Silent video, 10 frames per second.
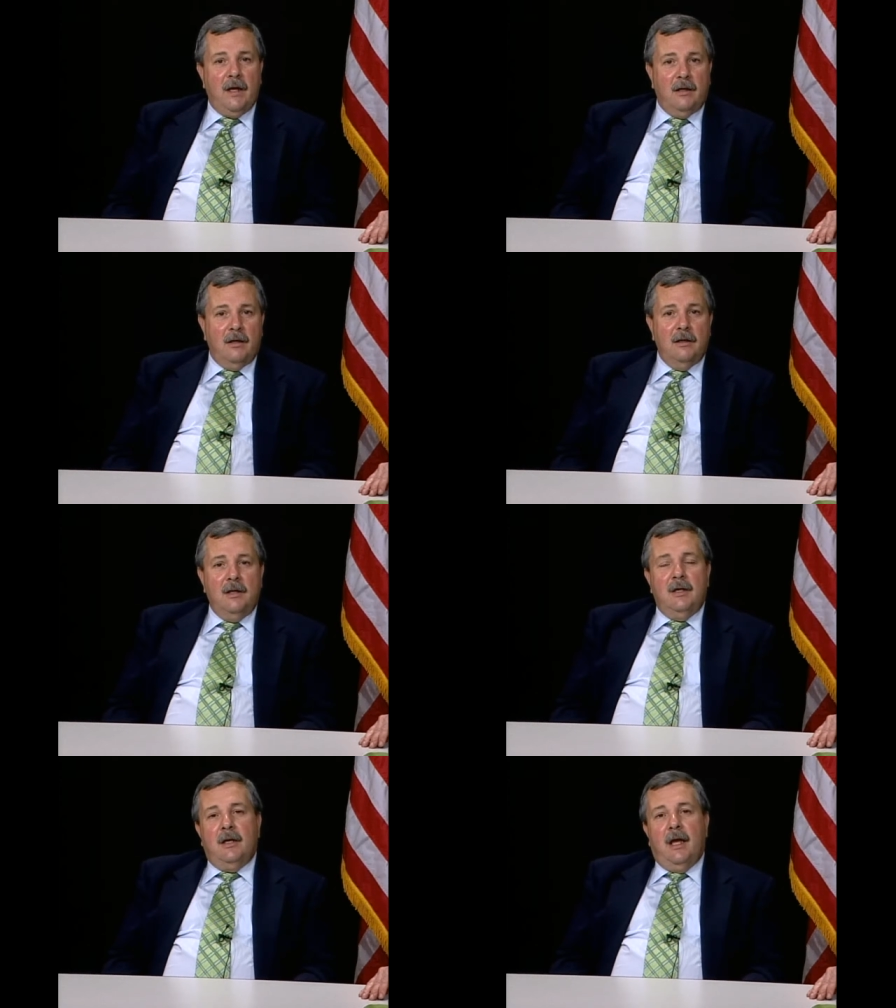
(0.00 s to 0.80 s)
FICA,
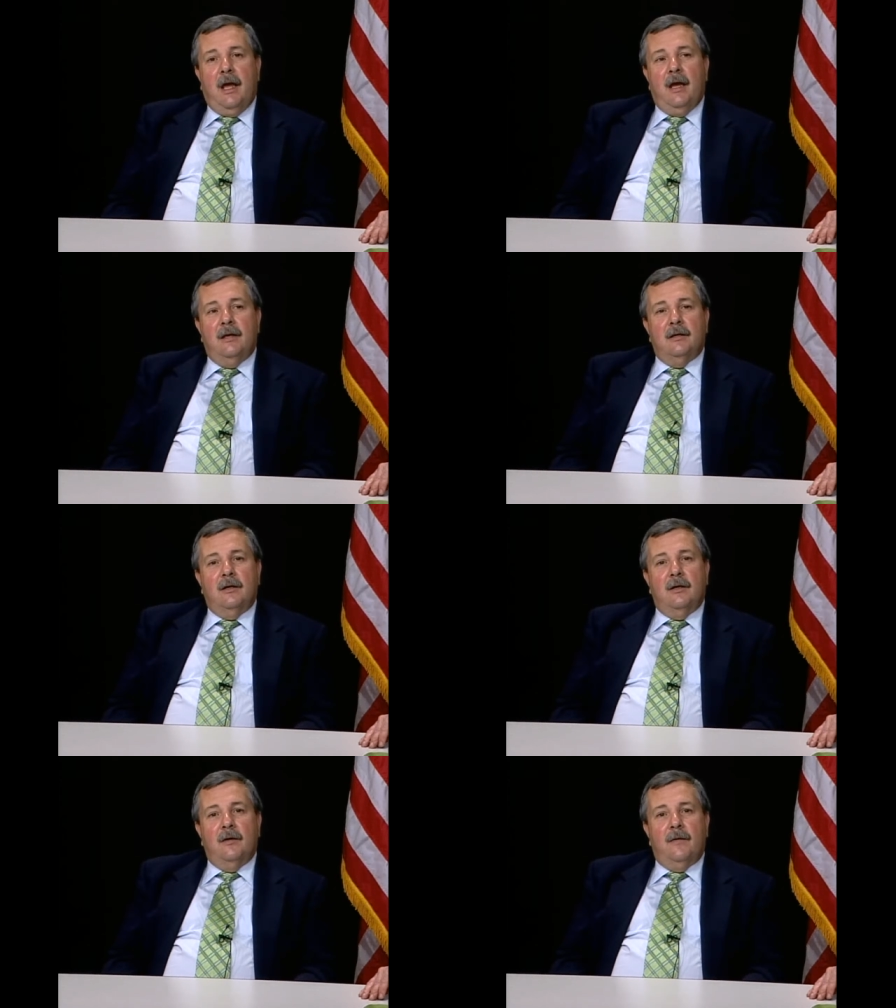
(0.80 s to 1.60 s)

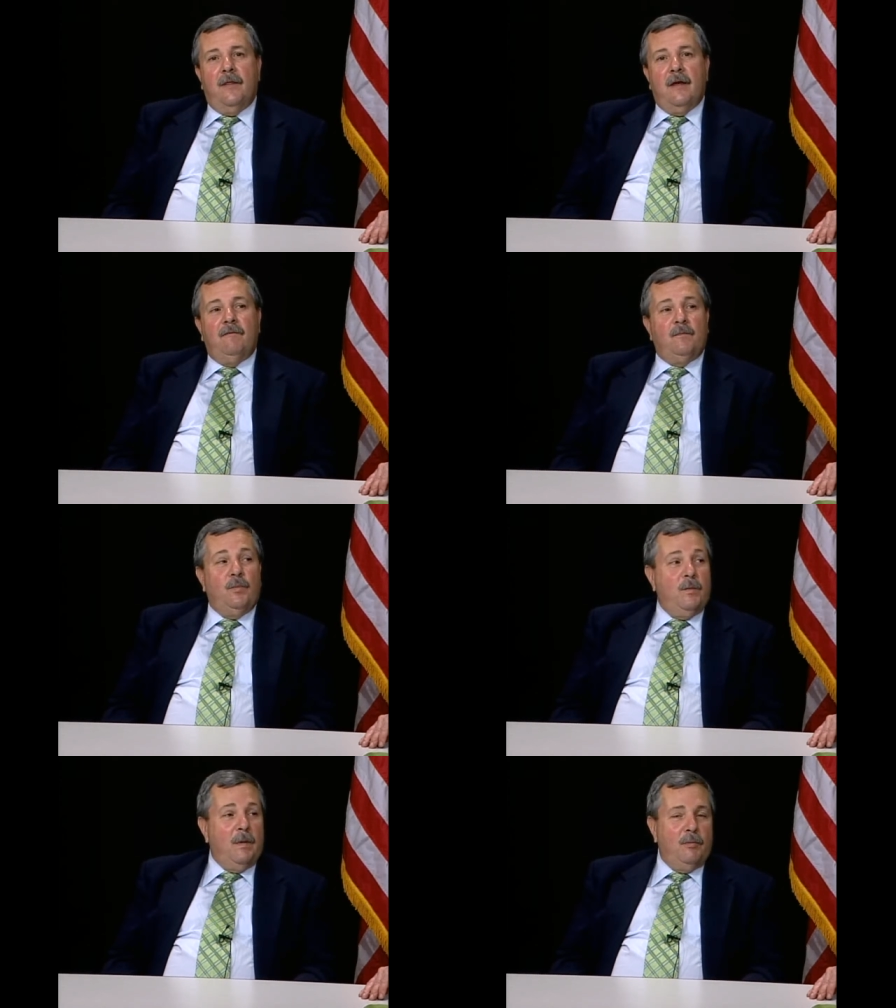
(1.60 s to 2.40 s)
and they've
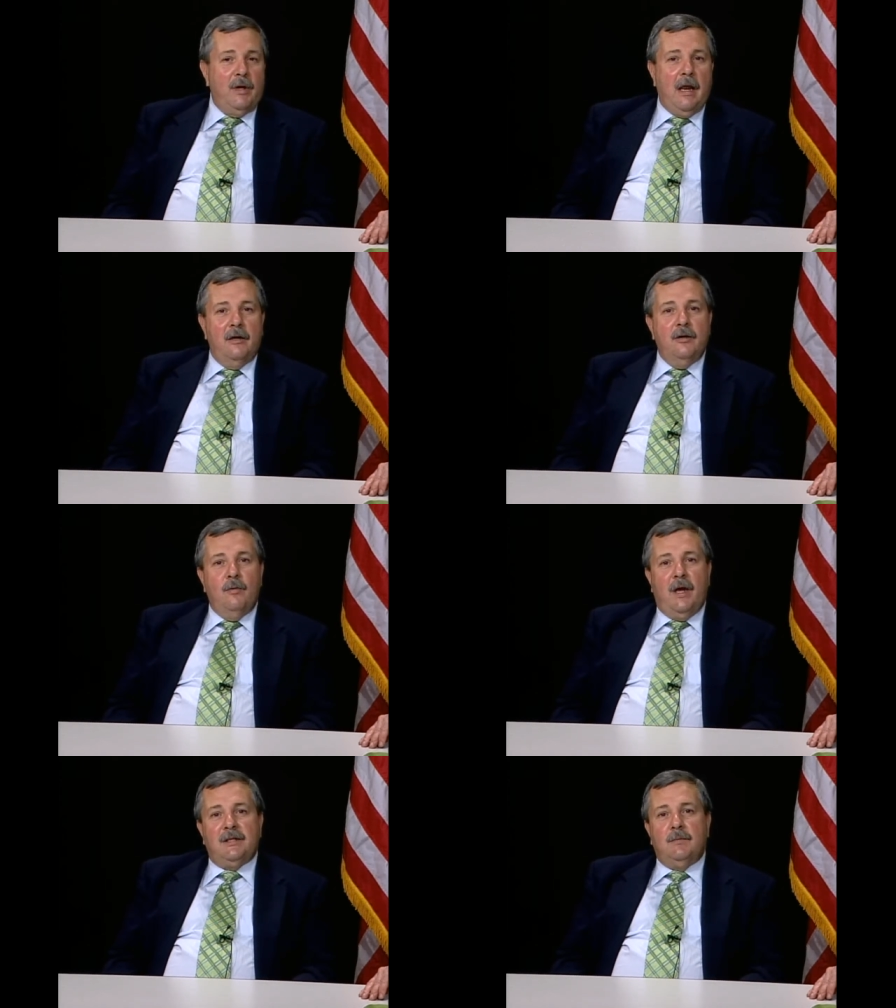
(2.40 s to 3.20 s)
put out a
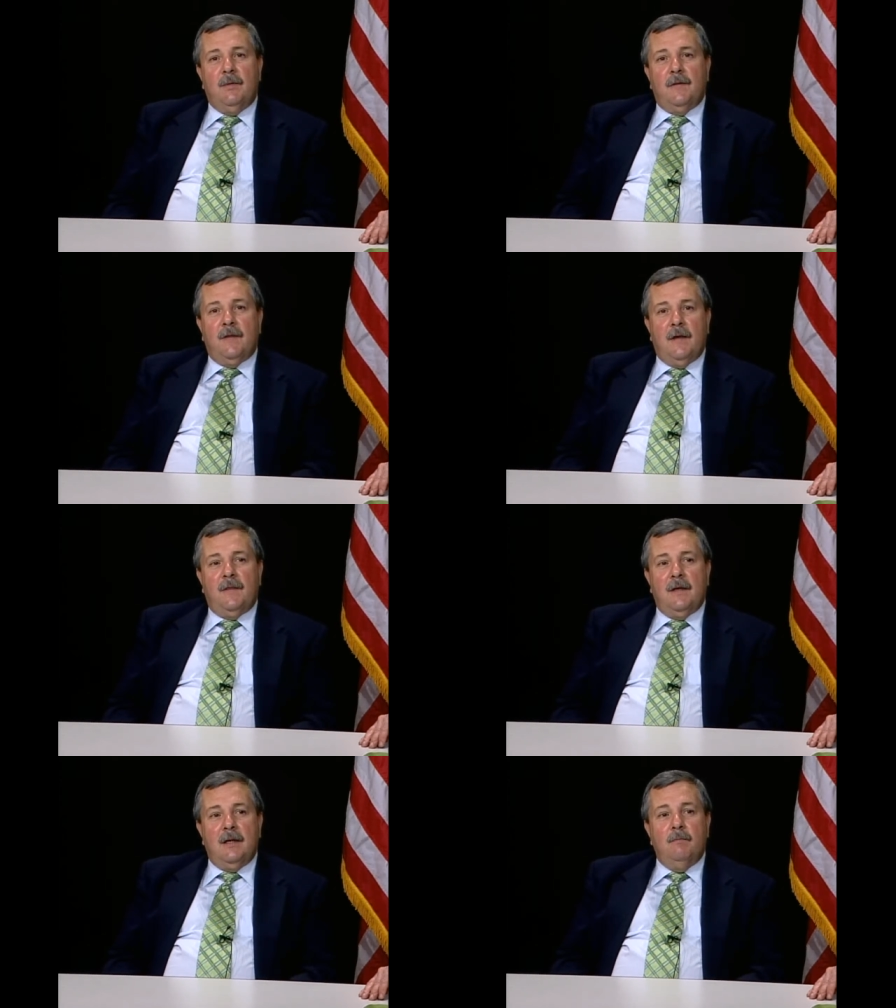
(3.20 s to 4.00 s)
new estimate
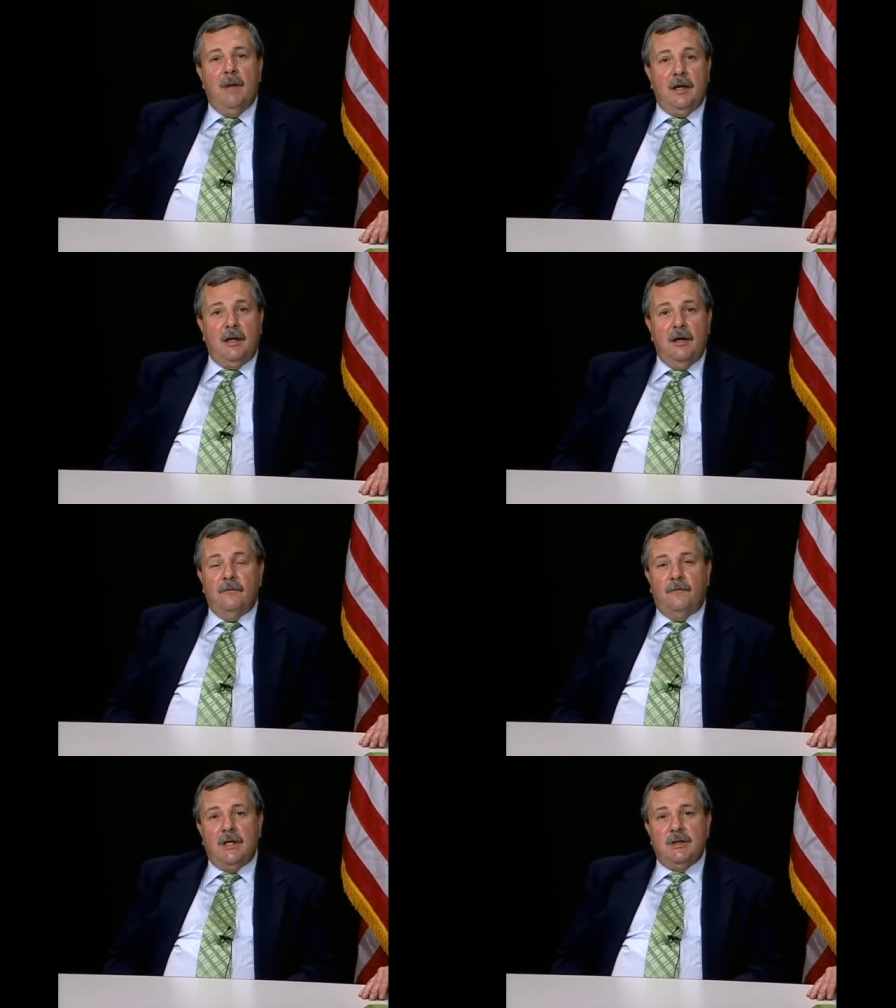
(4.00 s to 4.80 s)
that the
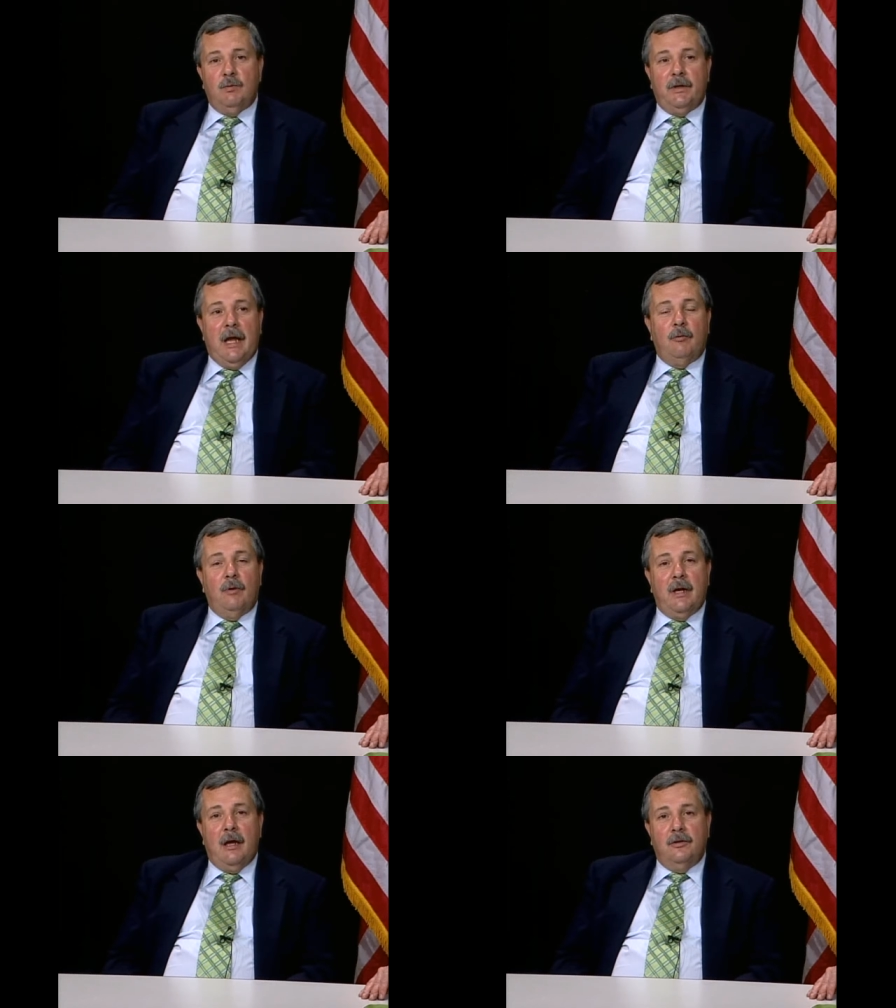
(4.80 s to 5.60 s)
Medicare funds will now
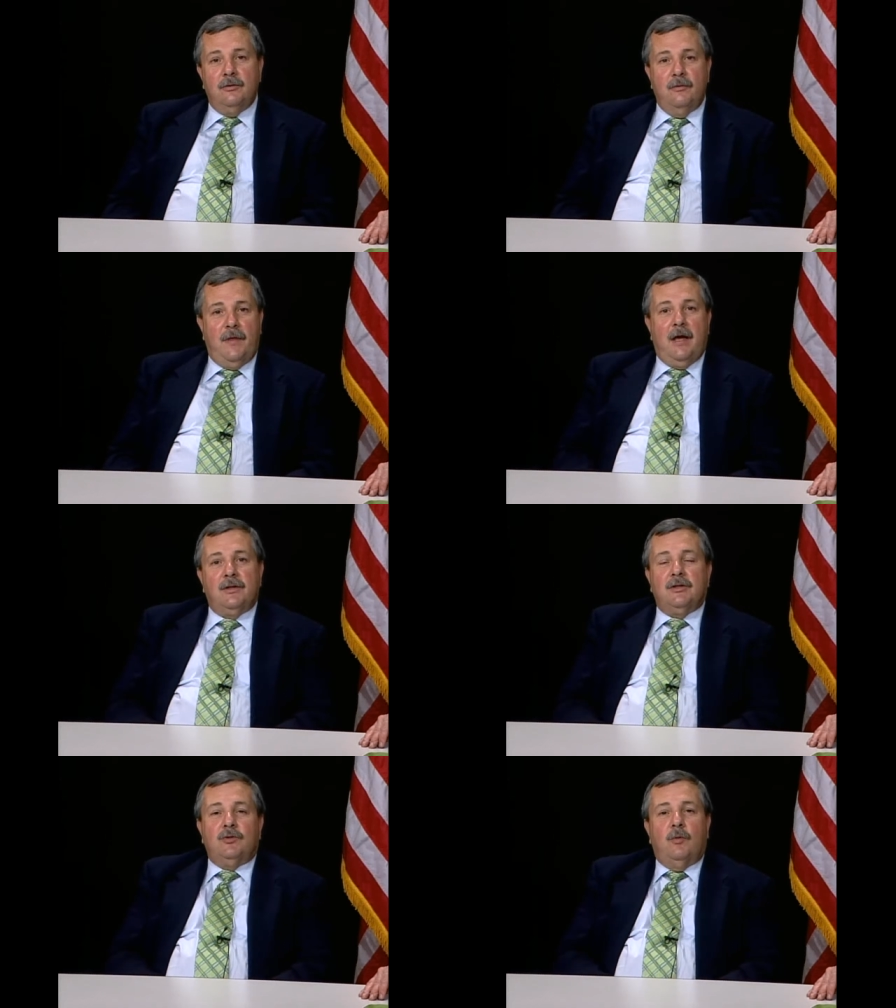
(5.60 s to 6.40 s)
run out in
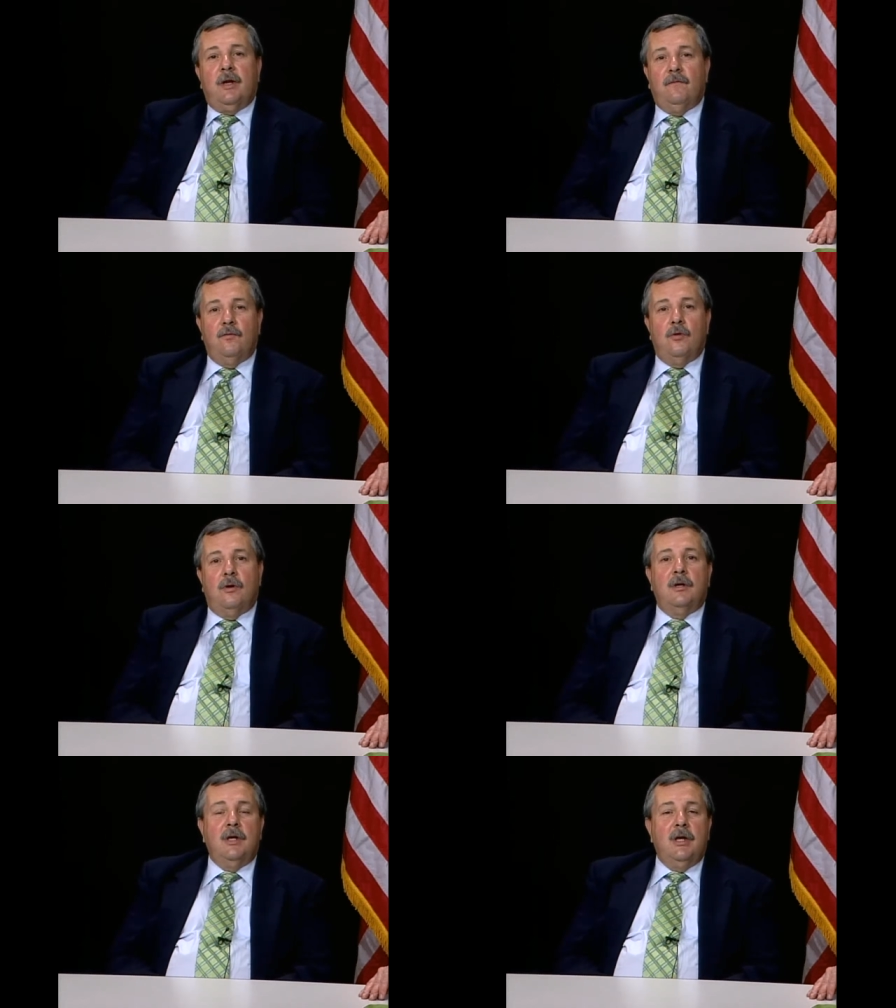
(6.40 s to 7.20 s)

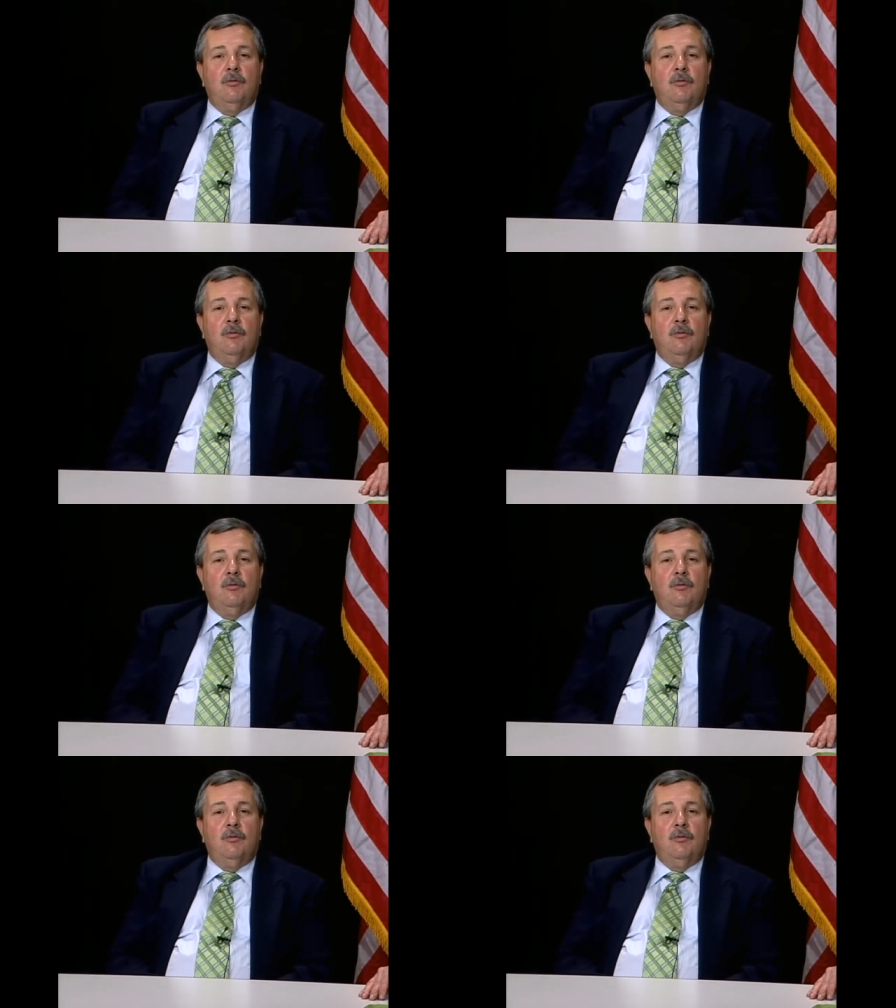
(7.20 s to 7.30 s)
2024,